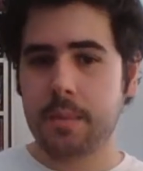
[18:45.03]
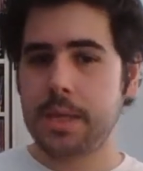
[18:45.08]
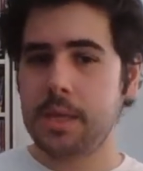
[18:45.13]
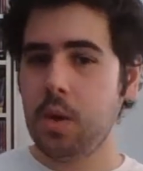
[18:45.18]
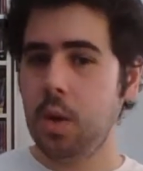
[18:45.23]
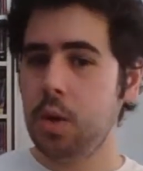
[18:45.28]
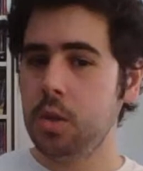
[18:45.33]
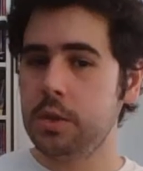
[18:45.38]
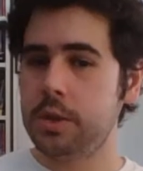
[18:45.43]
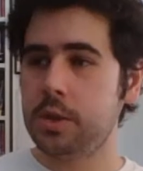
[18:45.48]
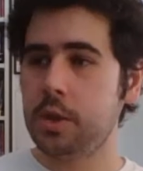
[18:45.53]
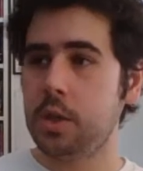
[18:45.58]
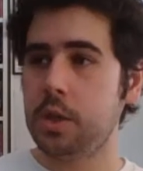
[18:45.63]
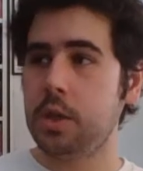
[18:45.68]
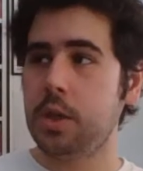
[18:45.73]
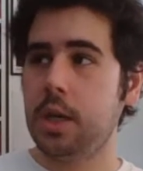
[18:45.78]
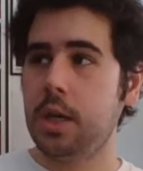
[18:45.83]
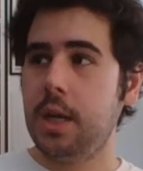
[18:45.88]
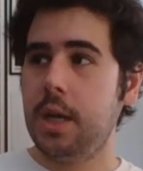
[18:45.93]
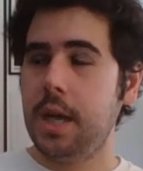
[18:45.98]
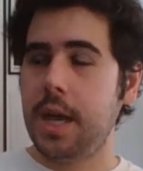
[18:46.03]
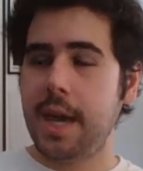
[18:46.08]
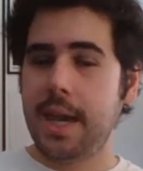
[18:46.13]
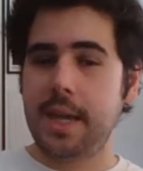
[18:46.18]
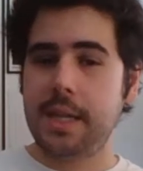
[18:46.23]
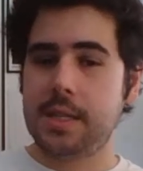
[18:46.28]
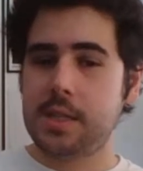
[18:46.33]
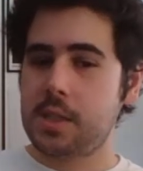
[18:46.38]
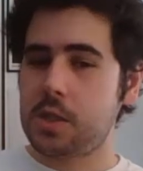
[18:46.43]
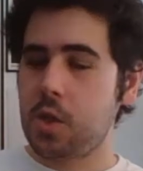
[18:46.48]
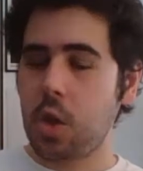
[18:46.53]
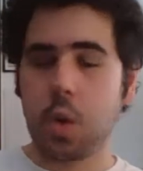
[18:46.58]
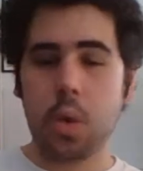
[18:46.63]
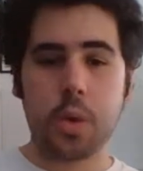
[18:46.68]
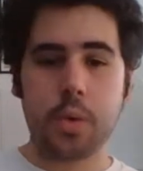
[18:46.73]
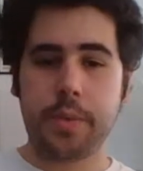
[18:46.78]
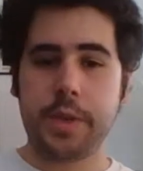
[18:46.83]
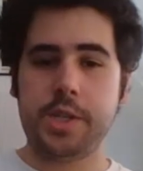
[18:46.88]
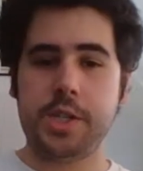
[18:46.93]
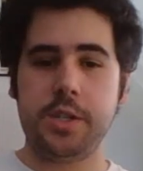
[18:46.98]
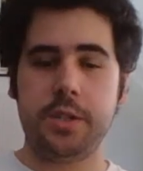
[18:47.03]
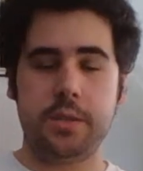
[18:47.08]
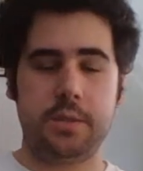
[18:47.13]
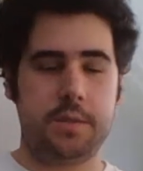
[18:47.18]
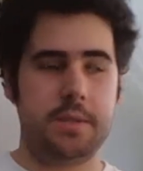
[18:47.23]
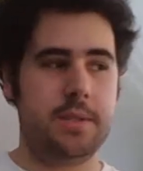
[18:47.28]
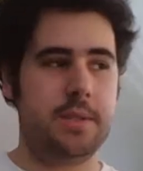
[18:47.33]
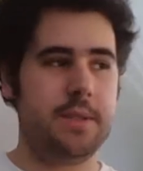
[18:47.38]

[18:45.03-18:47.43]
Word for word: but also, it's so original,